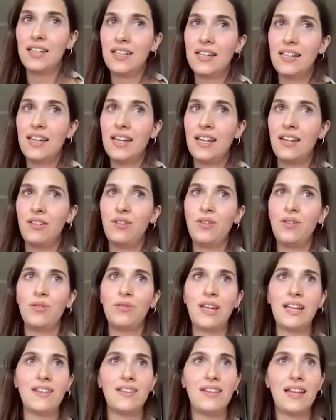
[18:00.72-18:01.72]
Yeah, no,
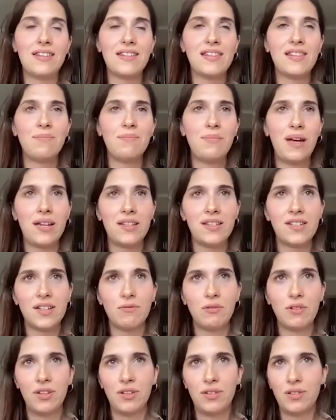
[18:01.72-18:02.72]
that's the magic
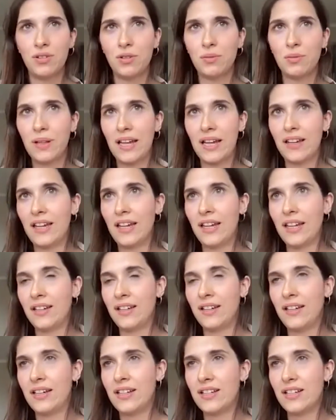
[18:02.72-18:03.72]
with YouTube. Like
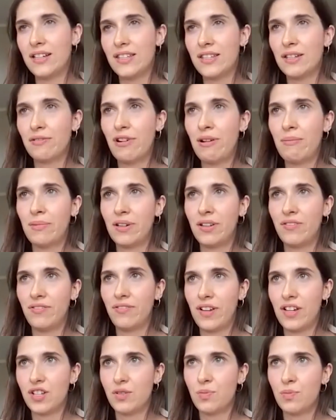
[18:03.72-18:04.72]
in Instagram and
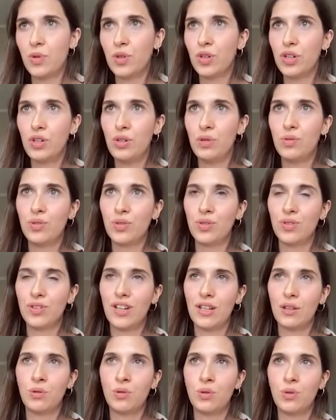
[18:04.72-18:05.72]
Facebook, you don't
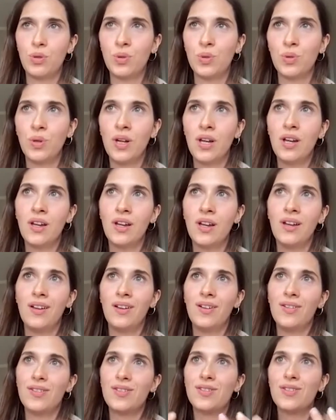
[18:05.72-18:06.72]
get to do
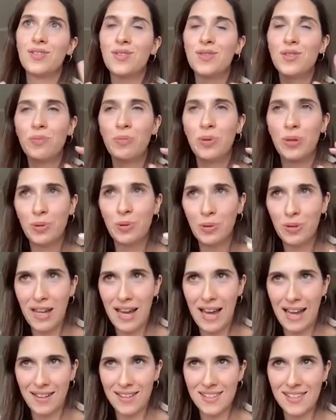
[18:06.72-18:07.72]
super good
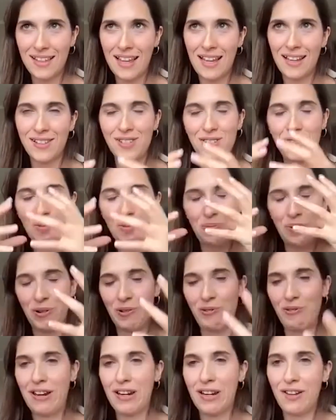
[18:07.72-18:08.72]
ads, like super
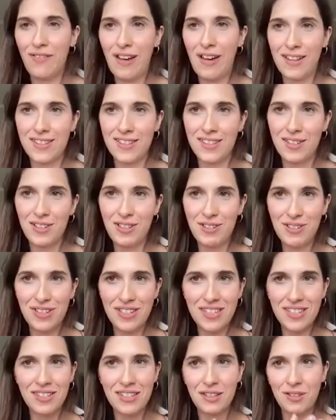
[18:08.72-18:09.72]
creative ads. You
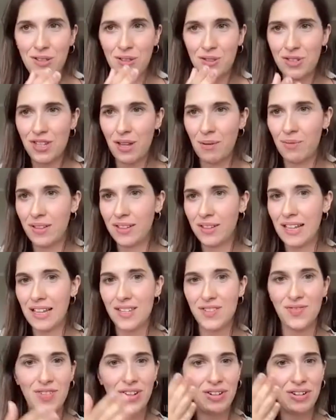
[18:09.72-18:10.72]
just need to do something
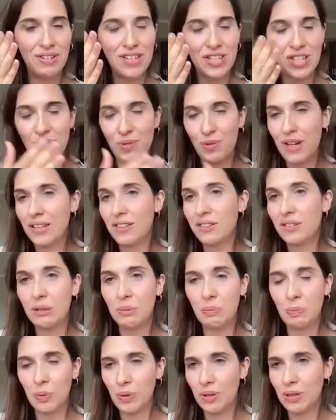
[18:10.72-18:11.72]
that's very straight to
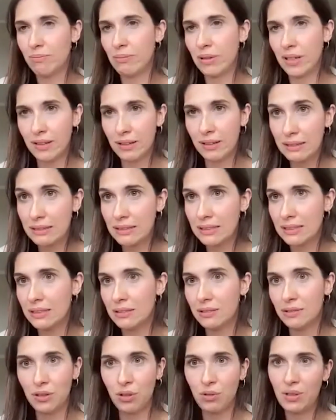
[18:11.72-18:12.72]
the point, because
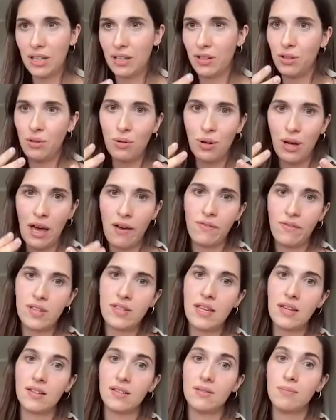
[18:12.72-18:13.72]
you know that you have a
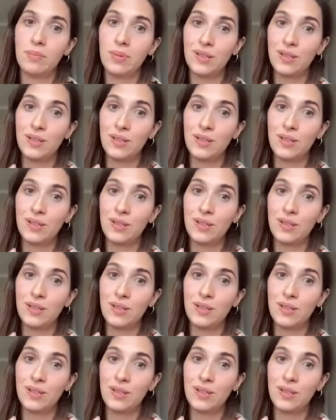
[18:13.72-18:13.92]
second.